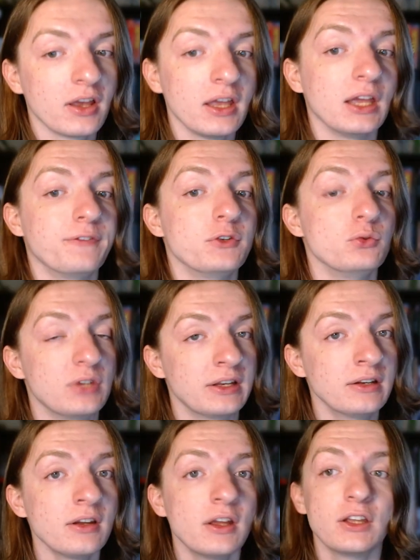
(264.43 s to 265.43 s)
If you
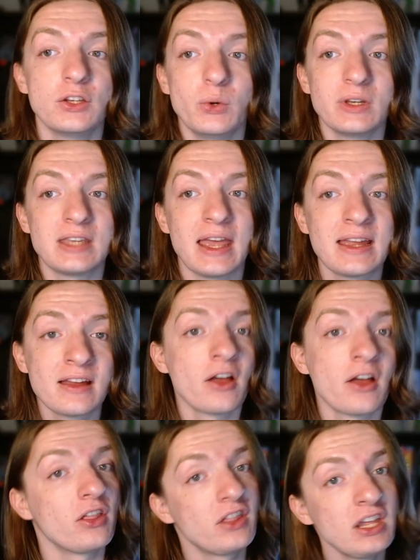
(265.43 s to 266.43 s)
didn't, you would take
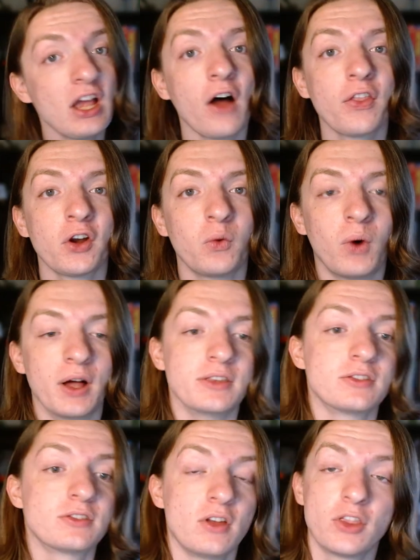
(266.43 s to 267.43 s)
the other ones.